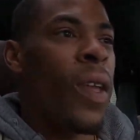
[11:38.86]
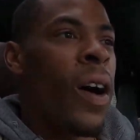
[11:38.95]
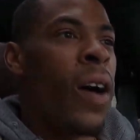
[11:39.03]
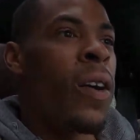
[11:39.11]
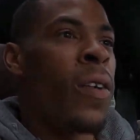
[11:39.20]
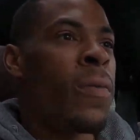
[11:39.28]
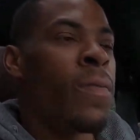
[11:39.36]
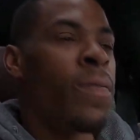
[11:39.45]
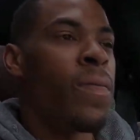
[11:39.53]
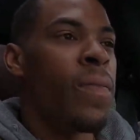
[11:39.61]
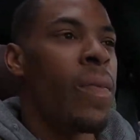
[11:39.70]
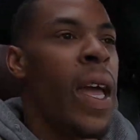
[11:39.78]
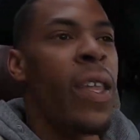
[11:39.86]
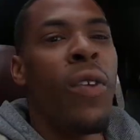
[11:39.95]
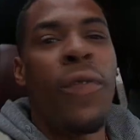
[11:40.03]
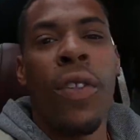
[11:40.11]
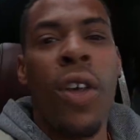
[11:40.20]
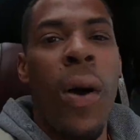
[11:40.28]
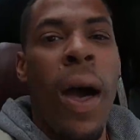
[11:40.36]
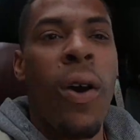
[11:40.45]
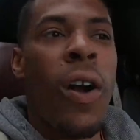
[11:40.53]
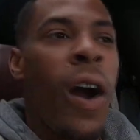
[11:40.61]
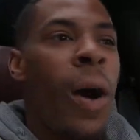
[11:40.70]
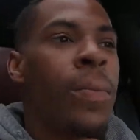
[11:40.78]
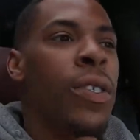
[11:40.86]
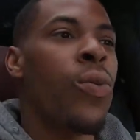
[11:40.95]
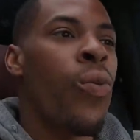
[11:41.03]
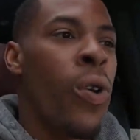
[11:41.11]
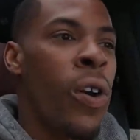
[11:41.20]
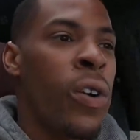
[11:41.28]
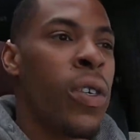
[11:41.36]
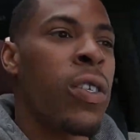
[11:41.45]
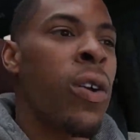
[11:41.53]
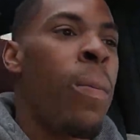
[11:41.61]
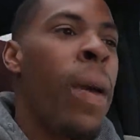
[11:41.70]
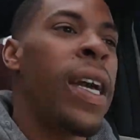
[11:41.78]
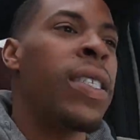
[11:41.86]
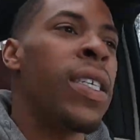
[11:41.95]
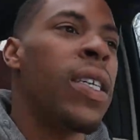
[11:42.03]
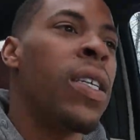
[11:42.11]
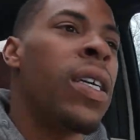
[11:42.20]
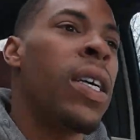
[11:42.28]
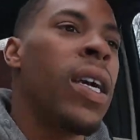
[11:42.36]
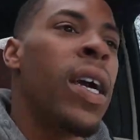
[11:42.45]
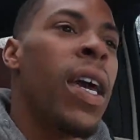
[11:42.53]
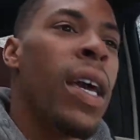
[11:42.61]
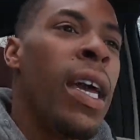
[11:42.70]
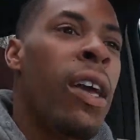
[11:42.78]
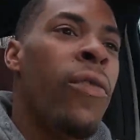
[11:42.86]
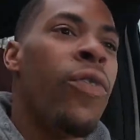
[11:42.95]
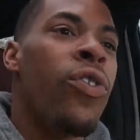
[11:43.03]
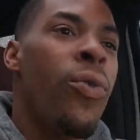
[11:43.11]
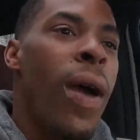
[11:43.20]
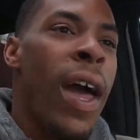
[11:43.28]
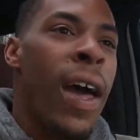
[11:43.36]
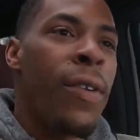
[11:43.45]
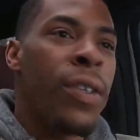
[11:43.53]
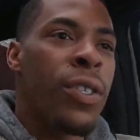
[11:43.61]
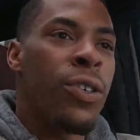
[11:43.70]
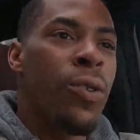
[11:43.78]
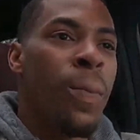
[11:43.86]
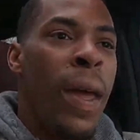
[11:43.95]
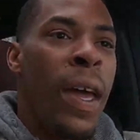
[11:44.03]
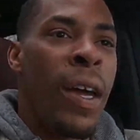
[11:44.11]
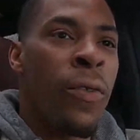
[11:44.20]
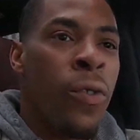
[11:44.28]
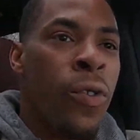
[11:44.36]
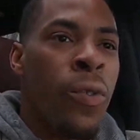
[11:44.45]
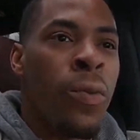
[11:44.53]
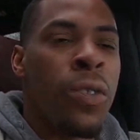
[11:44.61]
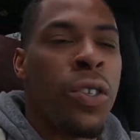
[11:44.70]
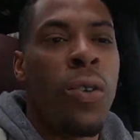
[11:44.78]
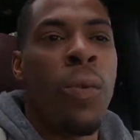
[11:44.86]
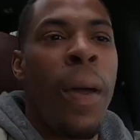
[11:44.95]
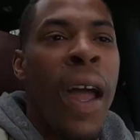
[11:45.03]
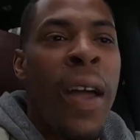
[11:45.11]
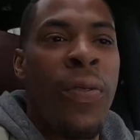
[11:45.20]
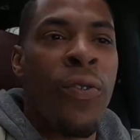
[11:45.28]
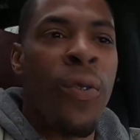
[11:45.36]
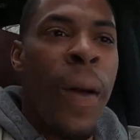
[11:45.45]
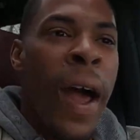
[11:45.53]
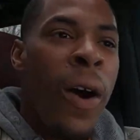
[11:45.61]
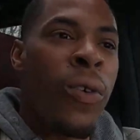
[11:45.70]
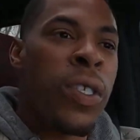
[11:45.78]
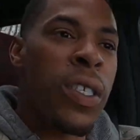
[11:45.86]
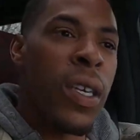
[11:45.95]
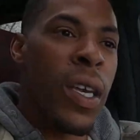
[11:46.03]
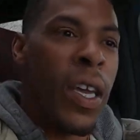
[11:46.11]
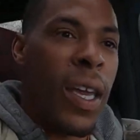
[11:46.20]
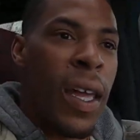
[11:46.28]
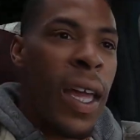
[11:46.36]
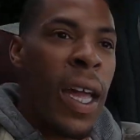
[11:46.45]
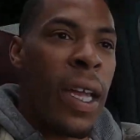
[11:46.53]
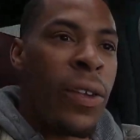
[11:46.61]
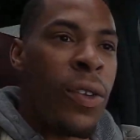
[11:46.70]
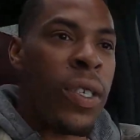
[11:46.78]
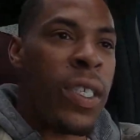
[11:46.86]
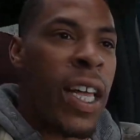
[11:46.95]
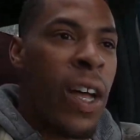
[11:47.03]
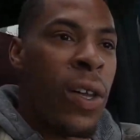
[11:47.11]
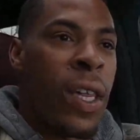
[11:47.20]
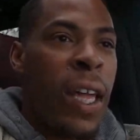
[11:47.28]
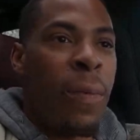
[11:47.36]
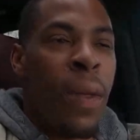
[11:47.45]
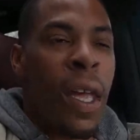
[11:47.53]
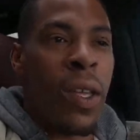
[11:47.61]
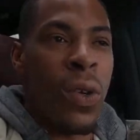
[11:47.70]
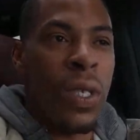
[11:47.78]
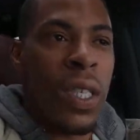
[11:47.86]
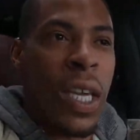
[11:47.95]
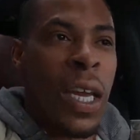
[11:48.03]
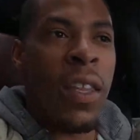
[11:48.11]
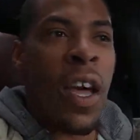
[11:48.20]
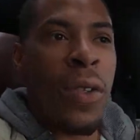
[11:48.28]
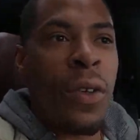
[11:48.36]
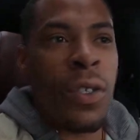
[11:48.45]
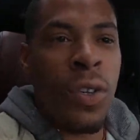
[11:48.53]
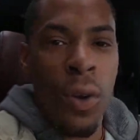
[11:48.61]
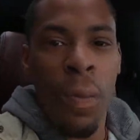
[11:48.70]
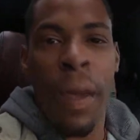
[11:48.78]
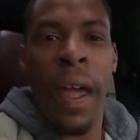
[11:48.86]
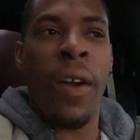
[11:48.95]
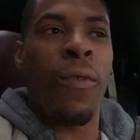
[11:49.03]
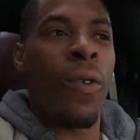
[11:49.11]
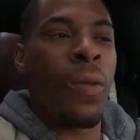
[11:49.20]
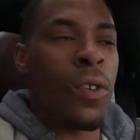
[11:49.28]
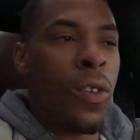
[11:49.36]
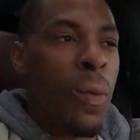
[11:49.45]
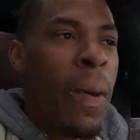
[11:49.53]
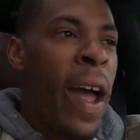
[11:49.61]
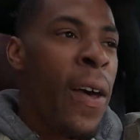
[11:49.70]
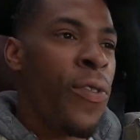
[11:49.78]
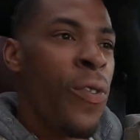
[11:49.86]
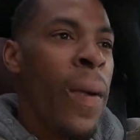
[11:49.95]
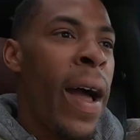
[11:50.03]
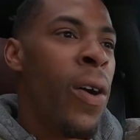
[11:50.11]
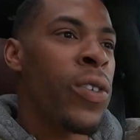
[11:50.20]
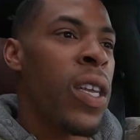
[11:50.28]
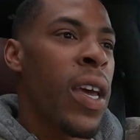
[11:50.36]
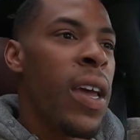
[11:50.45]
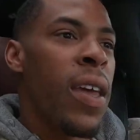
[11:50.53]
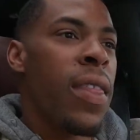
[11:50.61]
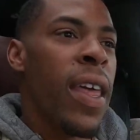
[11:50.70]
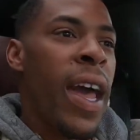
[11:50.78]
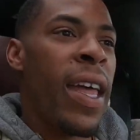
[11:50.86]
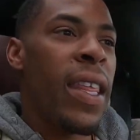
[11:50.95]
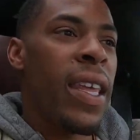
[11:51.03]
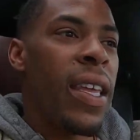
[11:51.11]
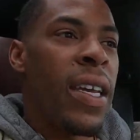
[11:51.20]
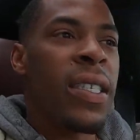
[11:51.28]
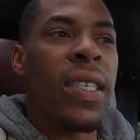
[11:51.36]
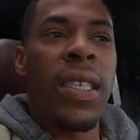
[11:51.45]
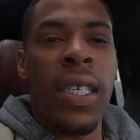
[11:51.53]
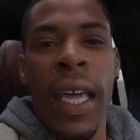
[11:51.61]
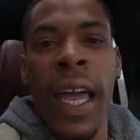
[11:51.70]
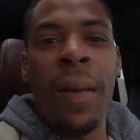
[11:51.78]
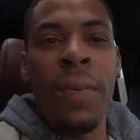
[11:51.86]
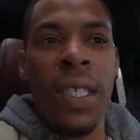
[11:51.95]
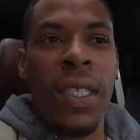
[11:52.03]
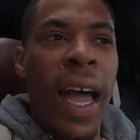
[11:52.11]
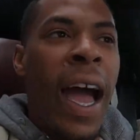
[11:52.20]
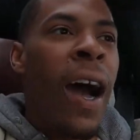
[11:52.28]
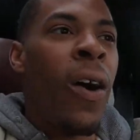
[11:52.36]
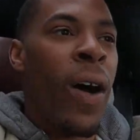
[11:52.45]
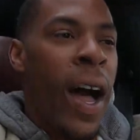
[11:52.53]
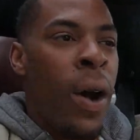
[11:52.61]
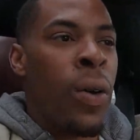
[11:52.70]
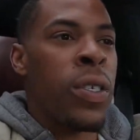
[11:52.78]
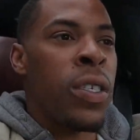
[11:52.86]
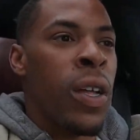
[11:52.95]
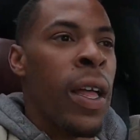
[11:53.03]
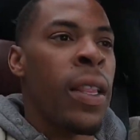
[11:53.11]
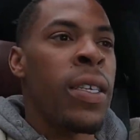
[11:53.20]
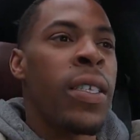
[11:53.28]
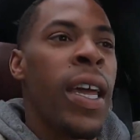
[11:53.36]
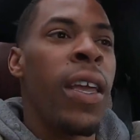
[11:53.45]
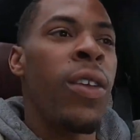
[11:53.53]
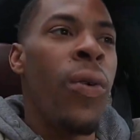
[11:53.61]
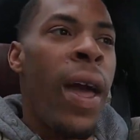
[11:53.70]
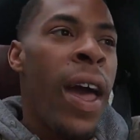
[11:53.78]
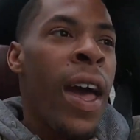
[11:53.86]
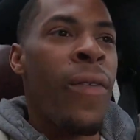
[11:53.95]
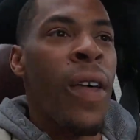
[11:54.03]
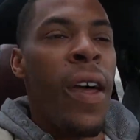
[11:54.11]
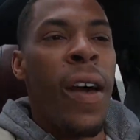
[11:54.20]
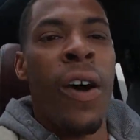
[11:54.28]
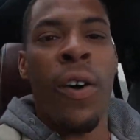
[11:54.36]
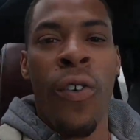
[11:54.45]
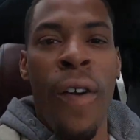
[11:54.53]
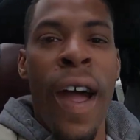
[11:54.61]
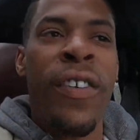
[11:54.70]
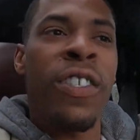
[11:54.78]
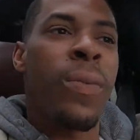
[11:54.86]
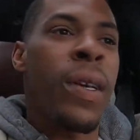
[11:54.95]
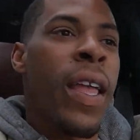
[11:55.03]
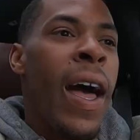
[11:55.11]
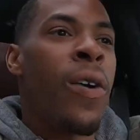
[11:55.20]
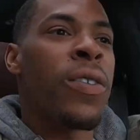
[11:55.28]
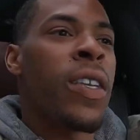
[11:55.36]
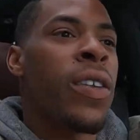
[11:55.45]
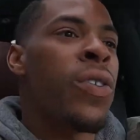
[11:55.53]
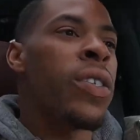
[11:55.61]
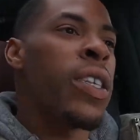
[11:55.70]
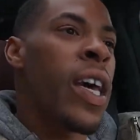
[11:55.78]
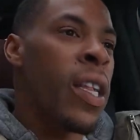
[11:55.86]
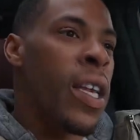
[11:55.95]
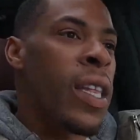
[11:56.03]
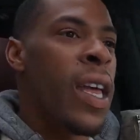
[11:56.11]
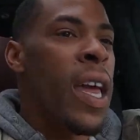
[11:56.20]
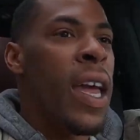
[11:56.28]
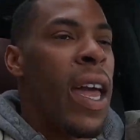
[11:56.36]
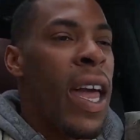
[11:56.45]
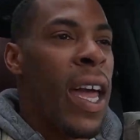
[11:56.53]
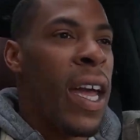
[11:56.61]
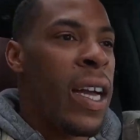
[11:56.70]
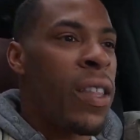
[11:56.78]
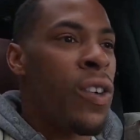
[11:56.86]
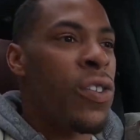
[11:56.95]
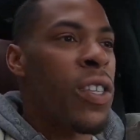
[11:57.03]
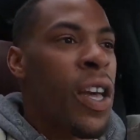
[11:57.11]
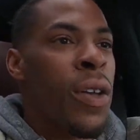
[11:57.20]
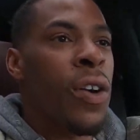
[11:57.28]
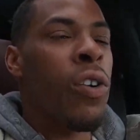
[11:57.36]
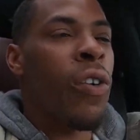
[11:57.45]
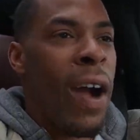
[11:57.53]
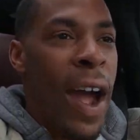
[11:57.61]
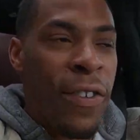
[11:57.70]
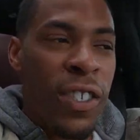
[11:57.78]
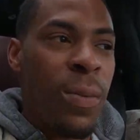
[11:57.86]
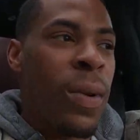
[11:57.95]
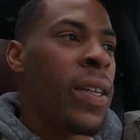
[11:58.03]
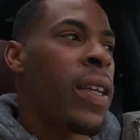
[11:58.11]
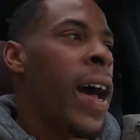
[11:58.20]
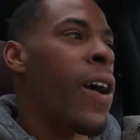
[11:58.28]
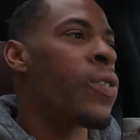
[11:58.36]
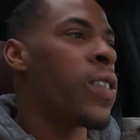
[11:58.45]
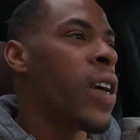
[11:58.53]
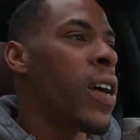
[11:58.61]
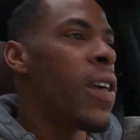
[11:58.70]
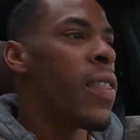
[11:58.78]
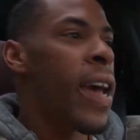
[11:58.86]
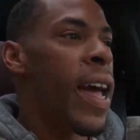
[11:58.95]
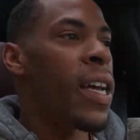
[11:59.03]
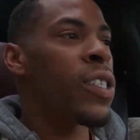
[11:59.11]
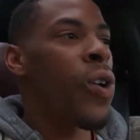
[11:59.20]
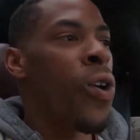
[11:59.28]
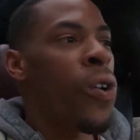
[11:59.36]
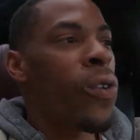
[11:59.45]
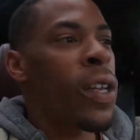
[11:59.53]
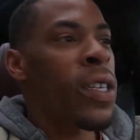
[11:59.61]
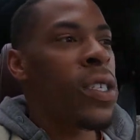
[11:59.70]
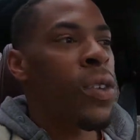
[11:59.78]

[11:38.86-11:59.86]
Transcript: and you have to know how comps work. So basically, if you have a 2-bedroom, 2-bathroom house and you're selling it, and you see another 2-bedroom, 2-bathroom house that is the same style house. So like, let's say you have a craftsman house that you're selling, and there's another craftsman house that has already